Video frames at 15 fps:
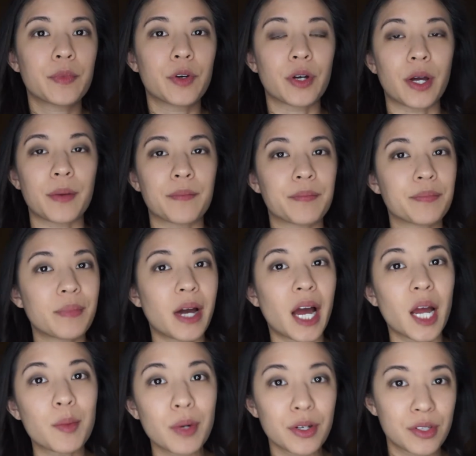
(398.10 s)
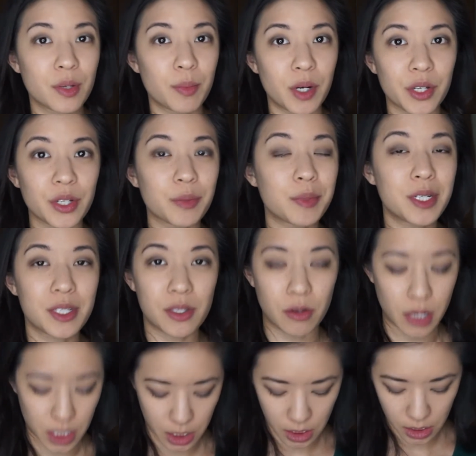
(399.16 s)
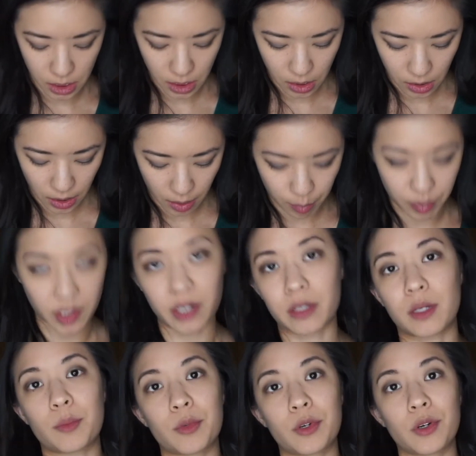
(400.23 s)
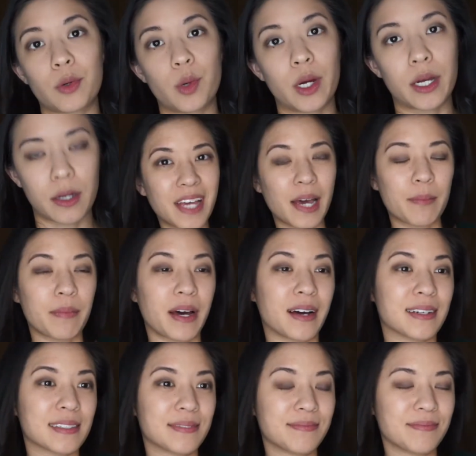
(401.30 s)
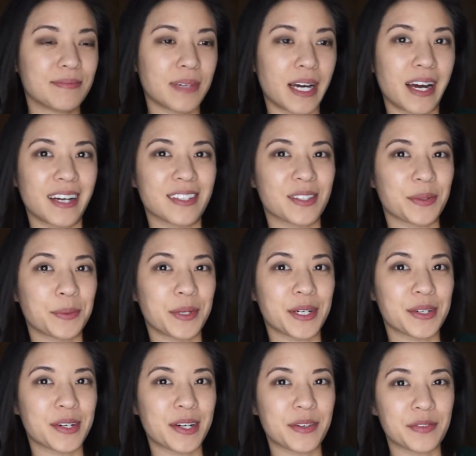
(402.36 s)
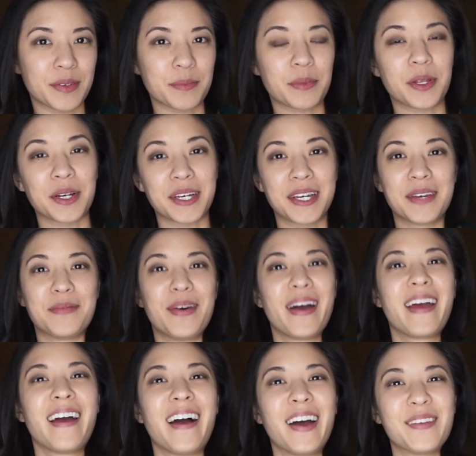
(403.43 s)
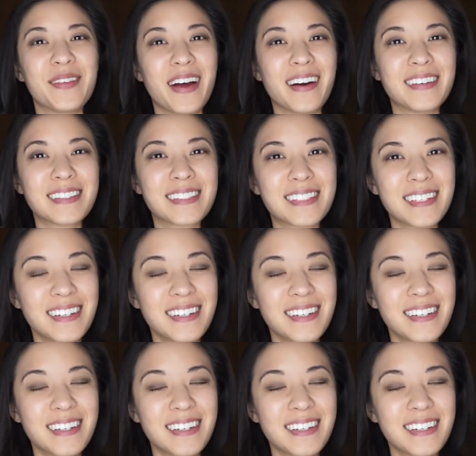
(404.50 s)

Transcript: Okay, my eyebrows are bothering me, so I just need to like pluck them real quick. I'm back. My eyes are watery from plucking my eyebrows.